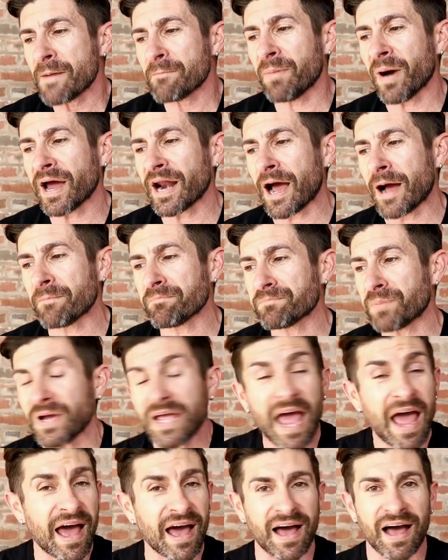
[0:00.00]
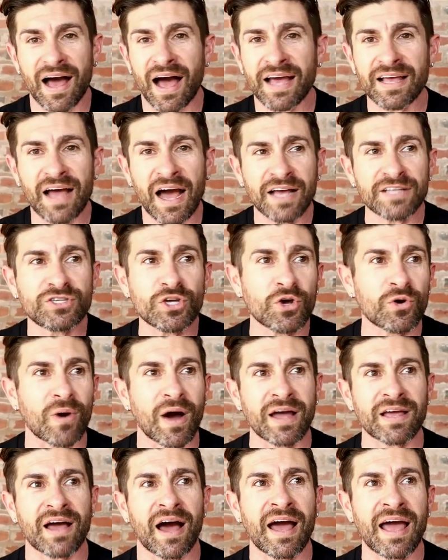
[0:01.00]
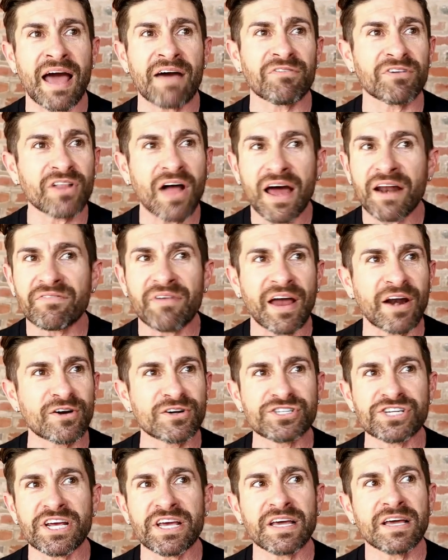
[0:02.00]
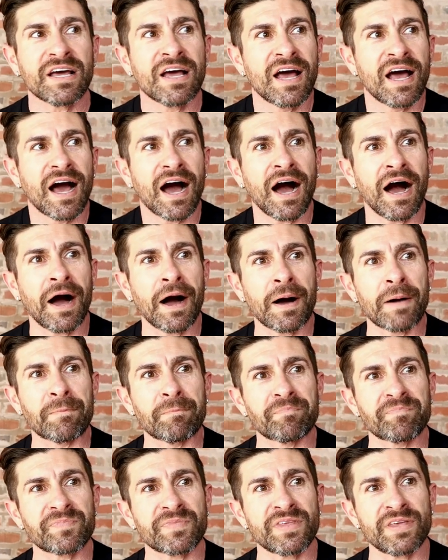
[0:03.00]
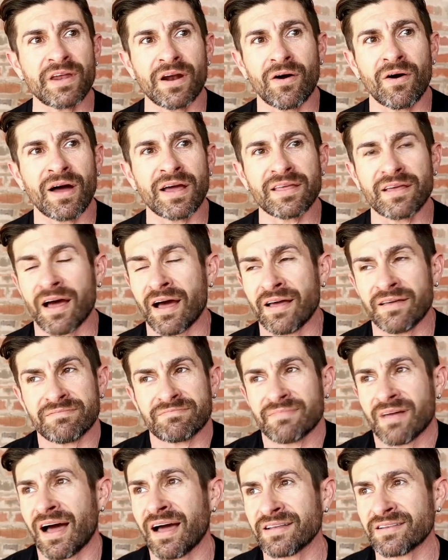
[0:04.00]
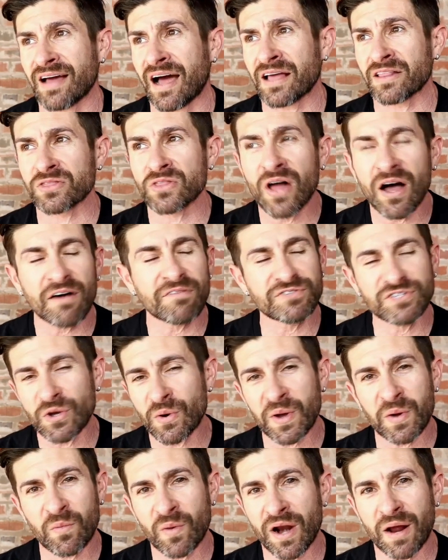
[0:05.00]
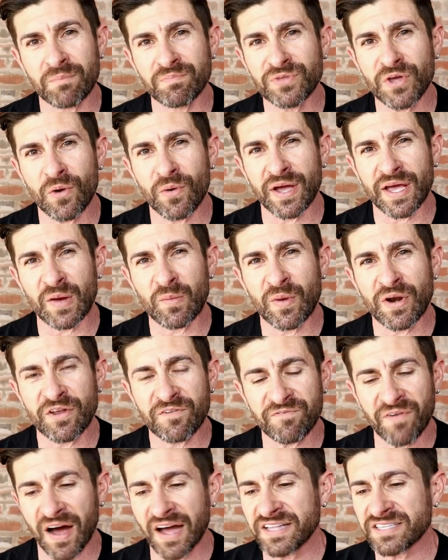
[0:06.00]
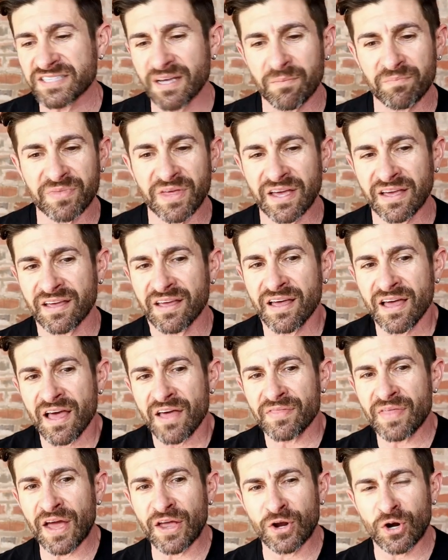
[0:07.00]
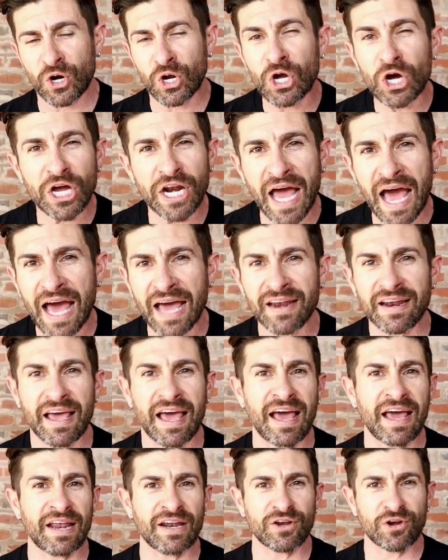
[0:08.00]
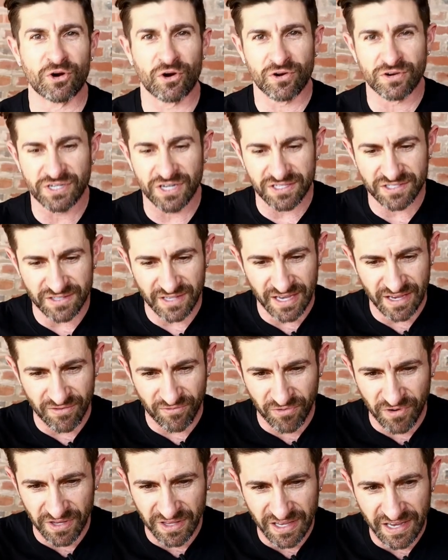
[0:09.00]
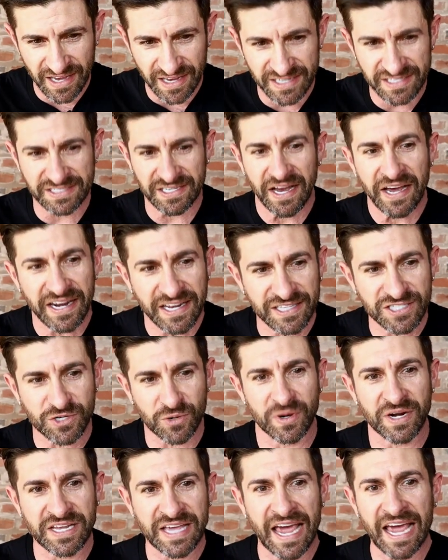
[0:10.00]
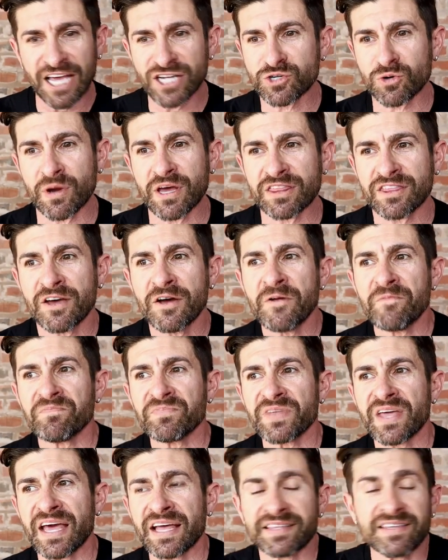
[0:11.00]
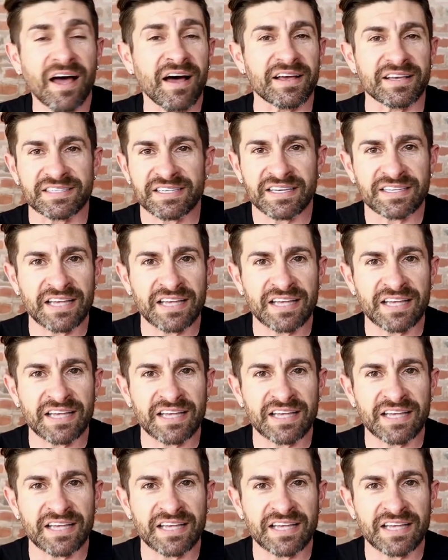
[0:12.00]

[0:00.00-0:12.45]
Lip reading: But yeah, I do. I have a lot of energy. I love doing what I'm doing. And when you find something that you're good at and you're just really excited to engage with, it does.